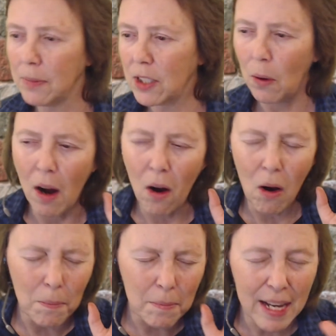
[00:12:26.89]
So
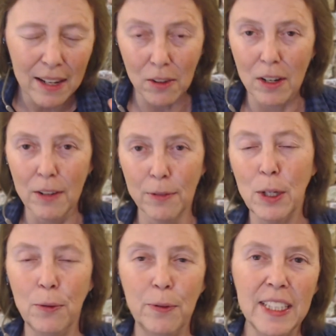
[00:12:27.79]
all manner of
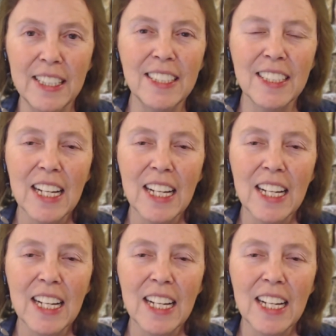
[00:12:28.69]
goofiness